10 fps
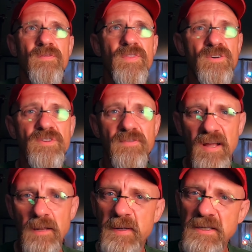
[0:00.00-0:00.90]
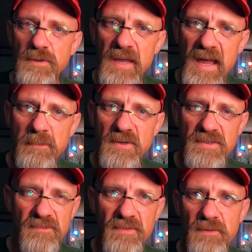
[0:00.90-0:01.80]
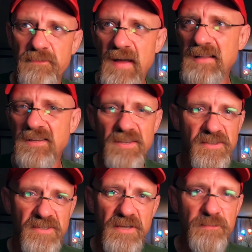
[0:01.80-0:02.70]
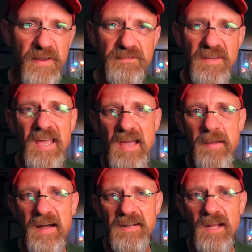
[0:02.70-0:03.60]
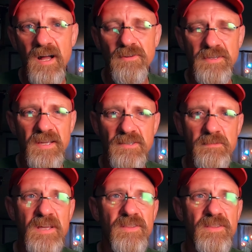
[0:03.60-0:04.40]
They're developing new cameras. The fact that the Z50 came out at all tells me